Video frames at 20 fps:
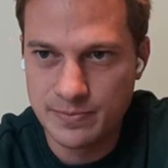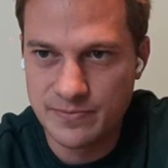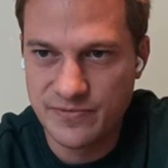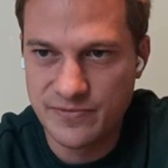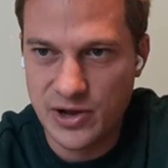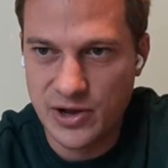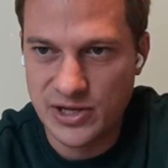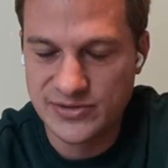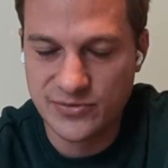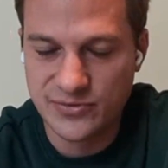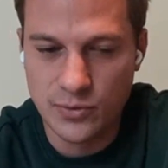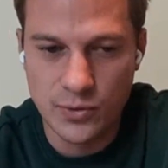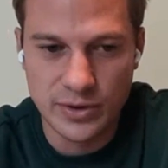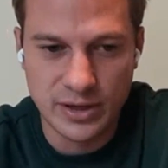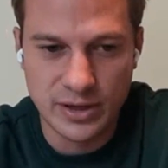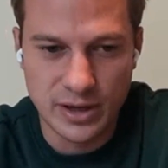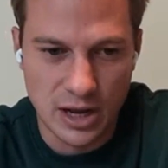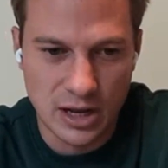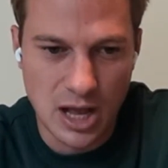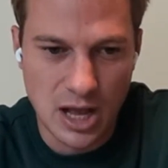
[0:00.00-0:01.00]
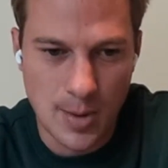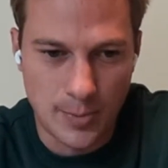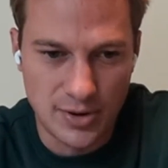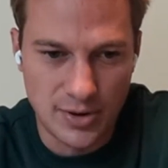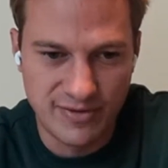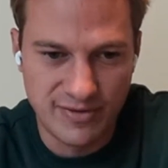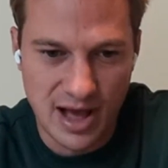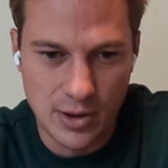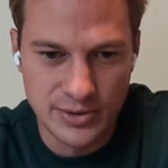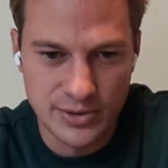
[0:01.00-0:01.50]
Fast forward a couple
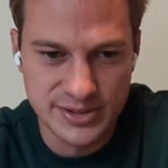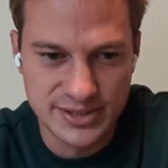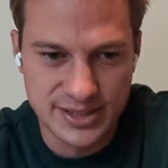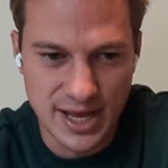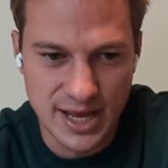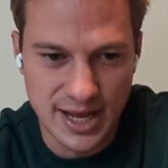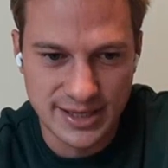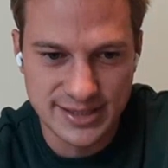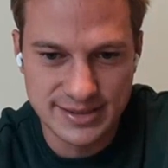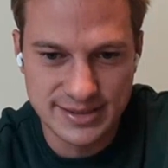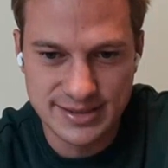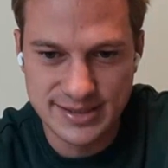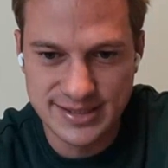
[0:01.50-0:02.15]
of hours, and